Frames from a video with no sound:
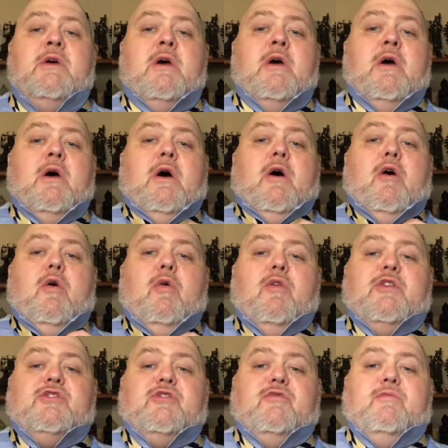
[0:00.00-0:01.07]
hole
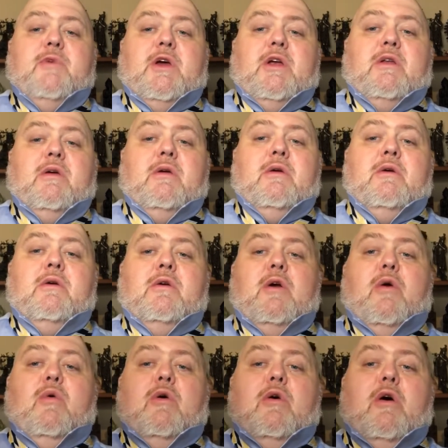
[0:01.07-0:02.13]
that you've made.
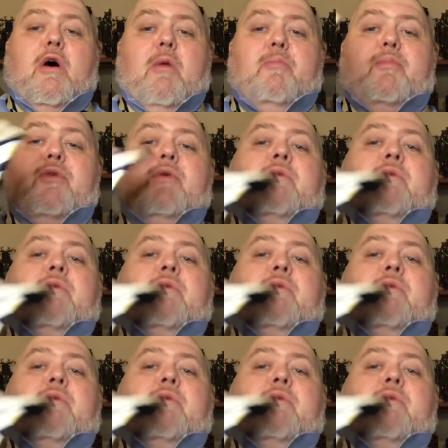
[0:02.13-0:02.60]
Go up